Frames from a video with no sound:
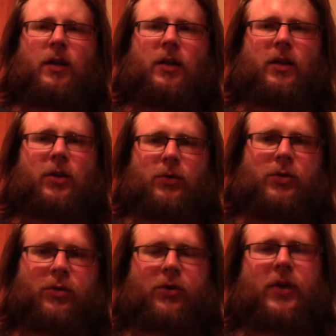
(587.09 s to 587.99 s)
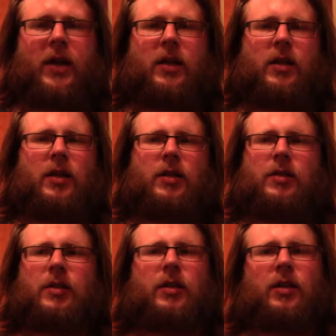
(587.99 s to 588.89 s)
You created
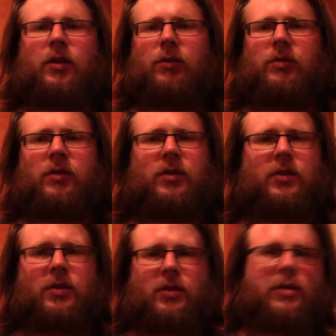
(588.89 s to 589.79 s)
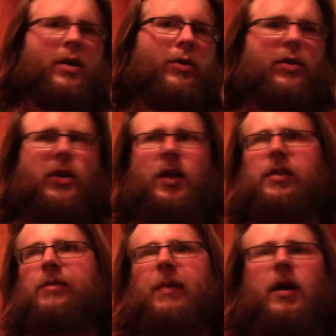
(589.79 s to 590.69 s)
these, and, tell your
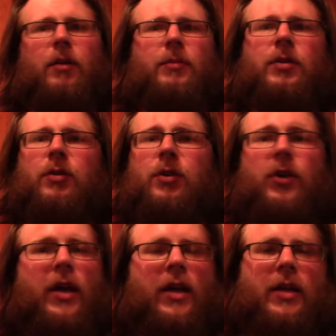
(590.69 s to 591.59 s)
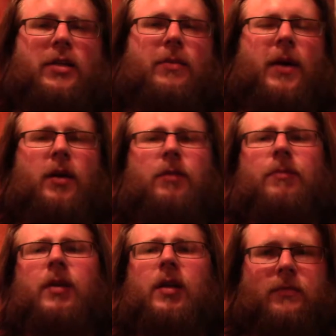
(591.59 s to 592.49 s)
kids about them, tell your grandkids about them.
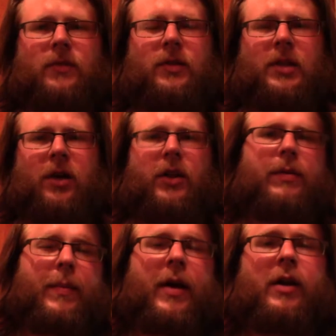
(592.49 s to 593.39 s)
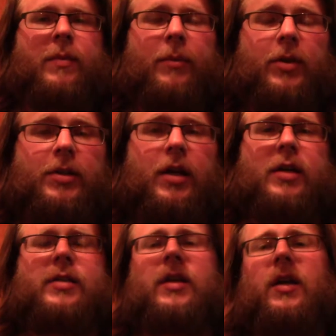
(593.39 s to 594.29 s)
Tell them about your memories,
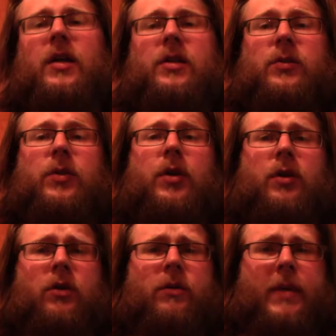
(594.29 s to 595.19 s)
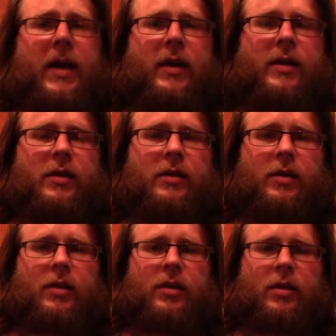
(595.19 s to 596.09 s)
guys. So when you can look back
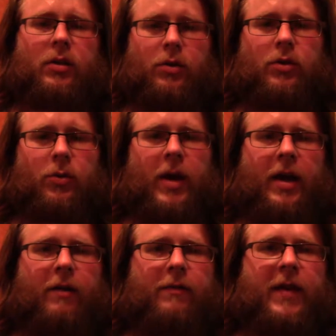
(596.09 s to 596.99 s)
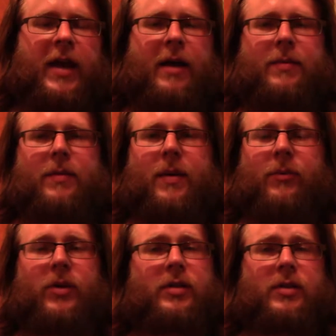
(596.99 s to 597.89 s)
you have happy
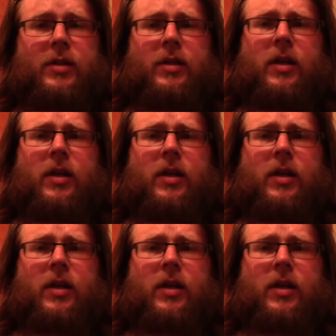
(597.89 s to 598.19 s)
memories, and